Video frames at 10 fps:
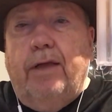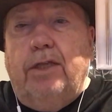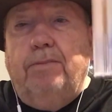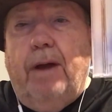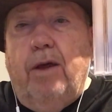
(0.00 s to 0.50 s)

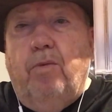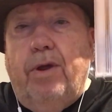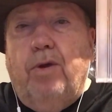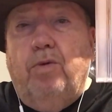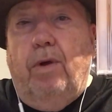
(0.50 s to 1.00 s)
that's my
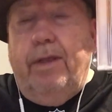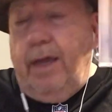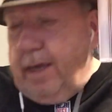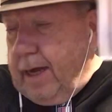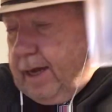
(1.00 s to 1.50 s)
weird one
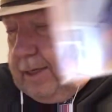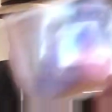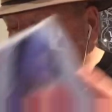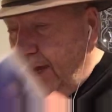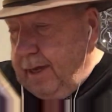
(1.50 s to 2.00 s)
that you got to
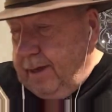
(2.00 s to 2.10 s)
take.